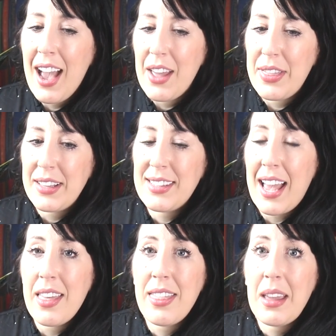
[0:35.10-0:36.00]
and things
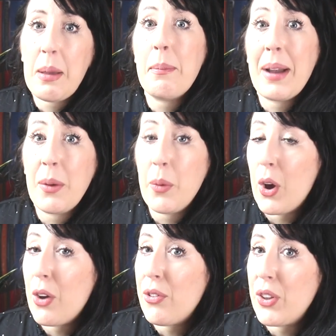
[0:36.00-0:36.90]
that I think might
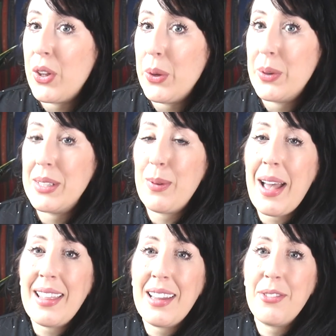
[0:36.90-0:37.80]
work for you as
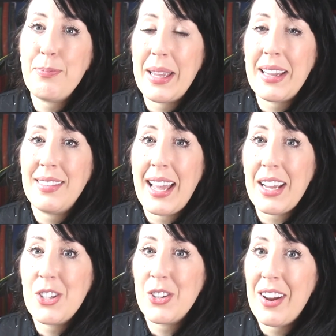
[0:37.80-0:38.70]
well if being a
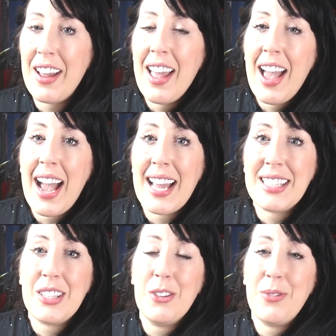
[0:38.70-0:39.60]
lecturer
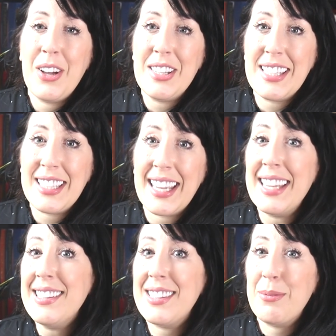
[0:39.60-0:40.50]
at a university
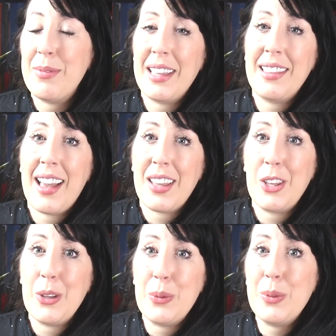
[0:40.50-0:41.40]
is something that
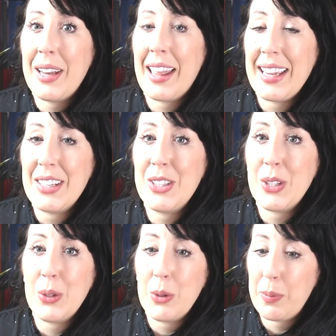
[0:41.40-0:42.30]
you would like
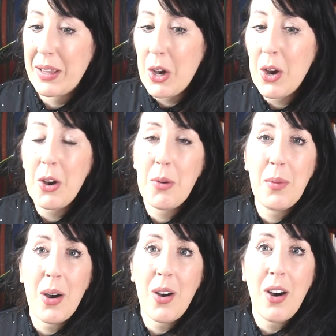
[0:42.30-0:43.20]
to
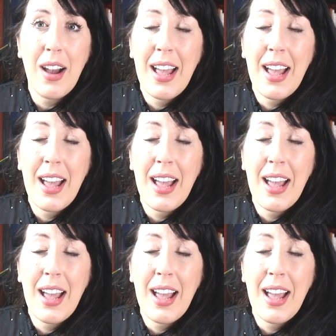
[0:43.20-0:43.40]
become or